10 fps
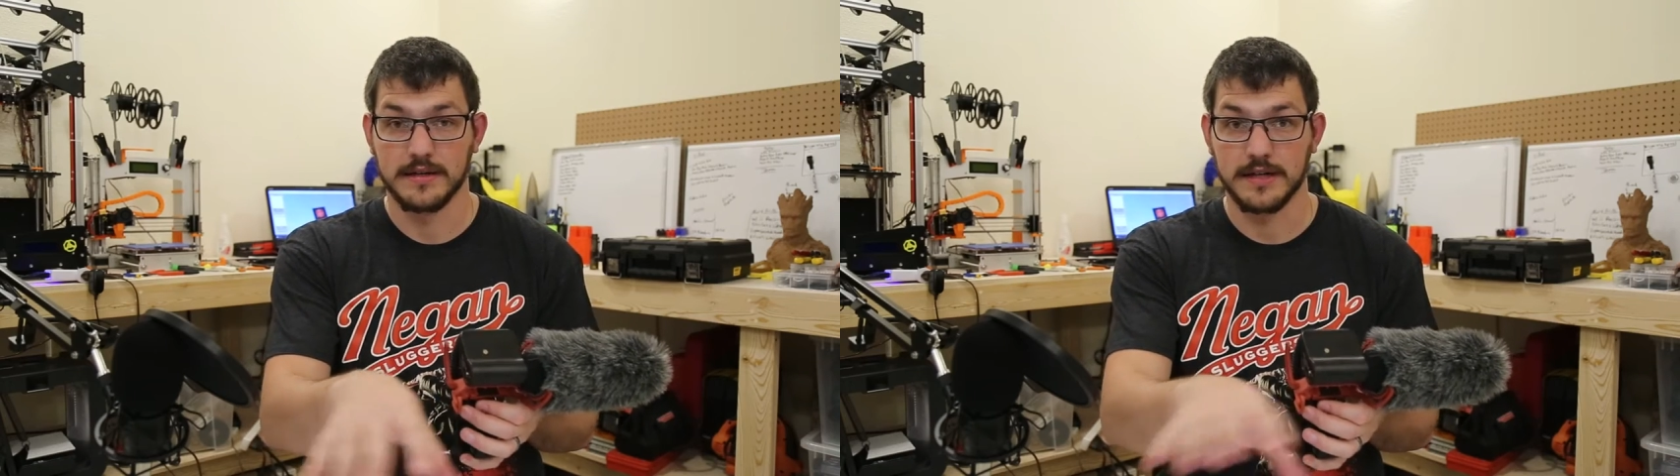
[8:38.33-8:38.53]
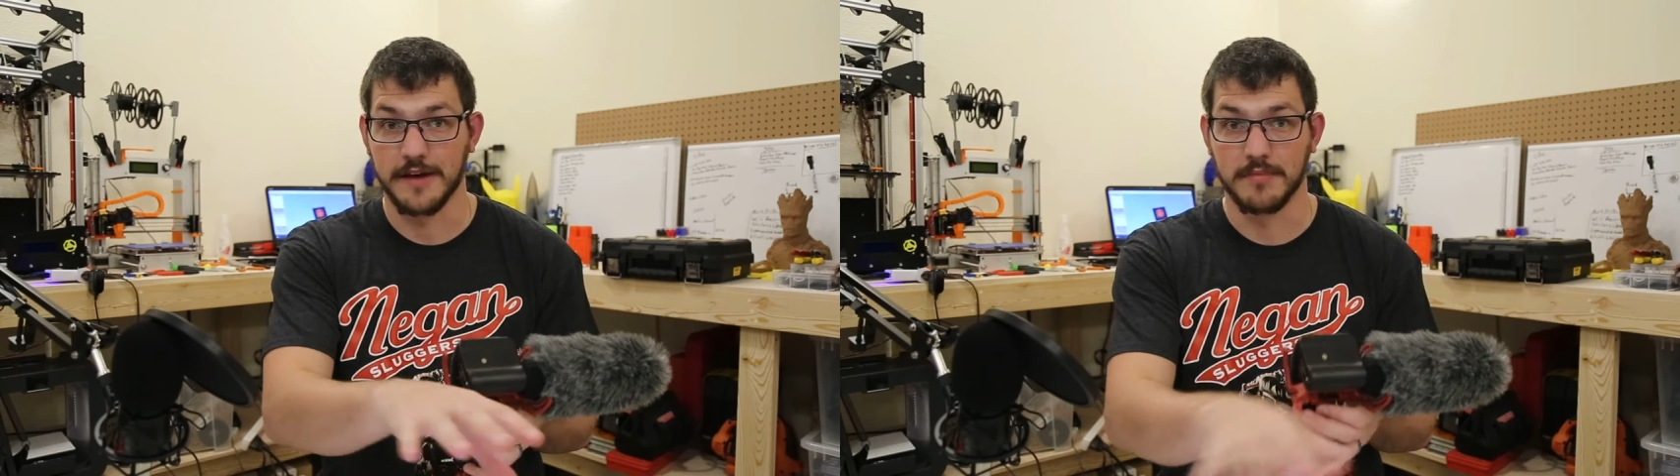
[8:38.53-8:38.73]

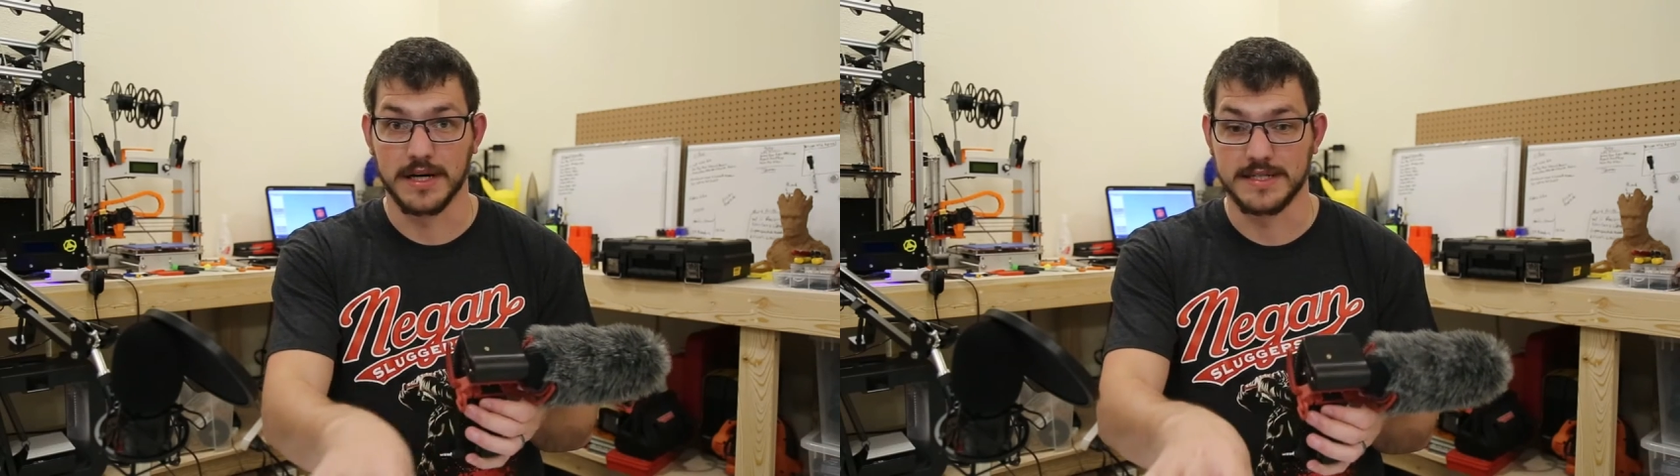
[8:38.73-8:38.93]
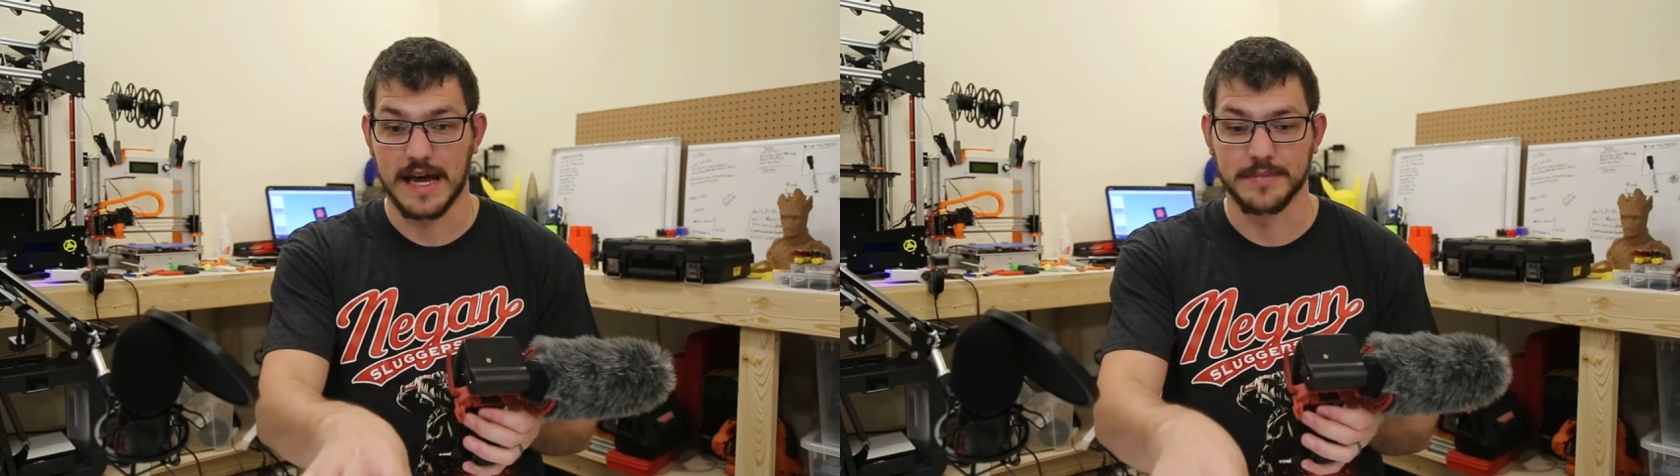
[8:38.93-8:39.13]
I have my
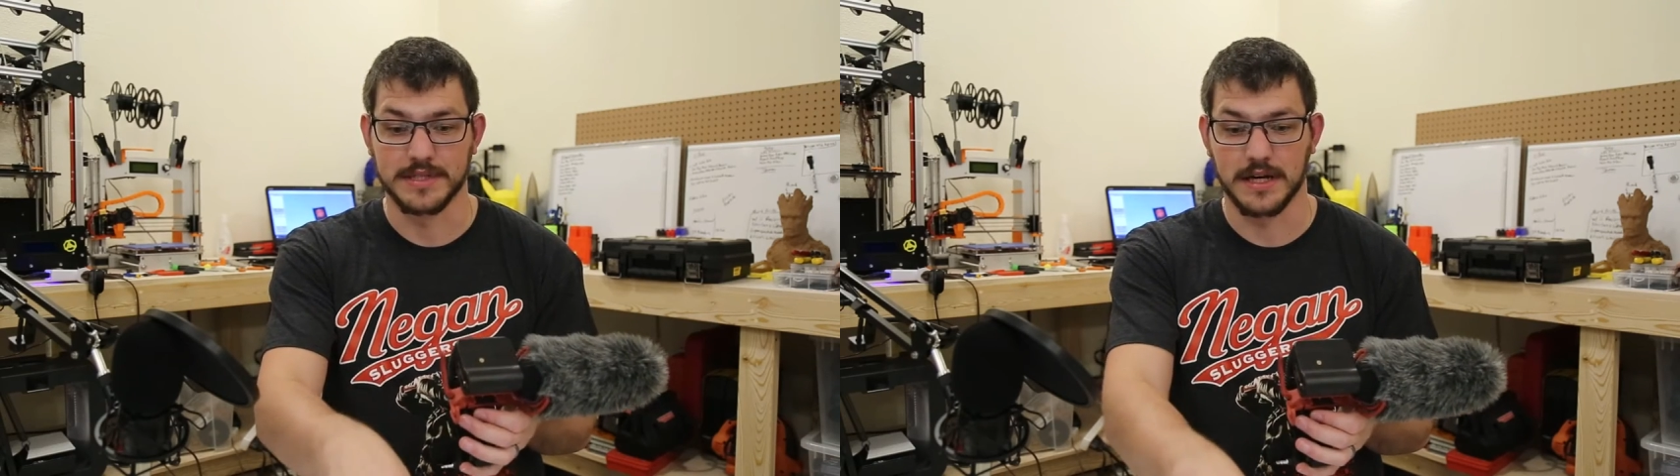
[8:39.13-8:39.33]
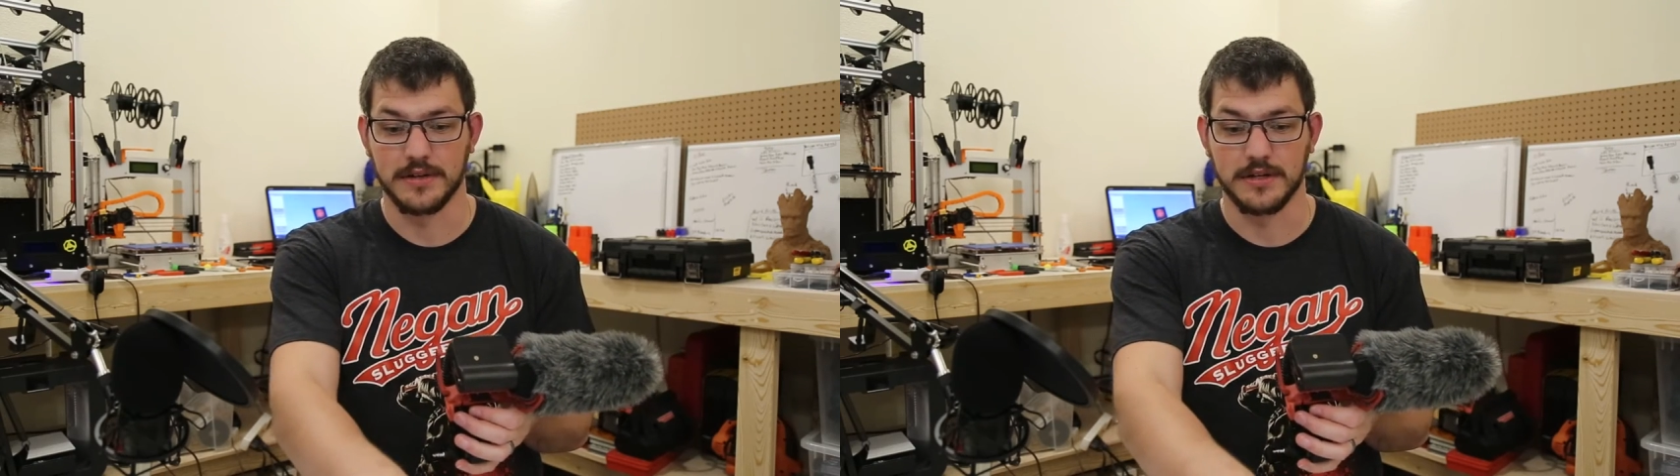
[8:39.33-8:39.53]
tablet
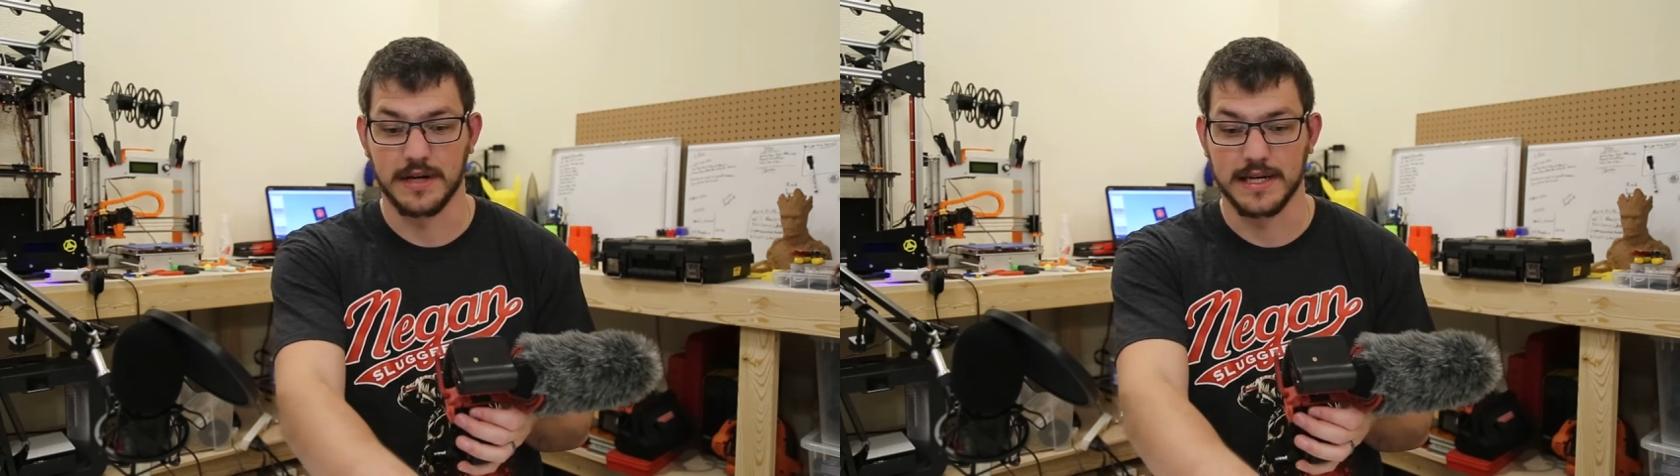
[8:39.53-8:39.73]
down here.